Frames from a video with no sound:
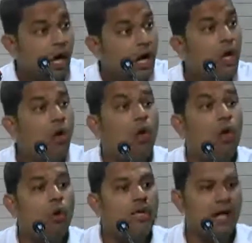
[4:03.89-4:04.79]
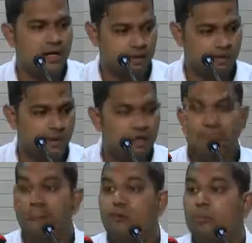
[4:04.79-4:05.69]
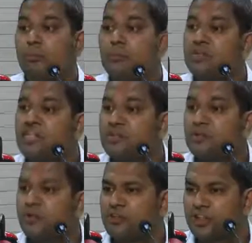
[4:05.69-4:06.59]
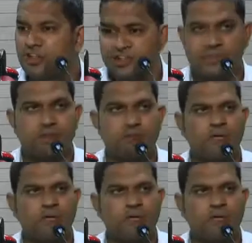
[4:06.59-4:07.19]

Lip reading: an owner for a business process.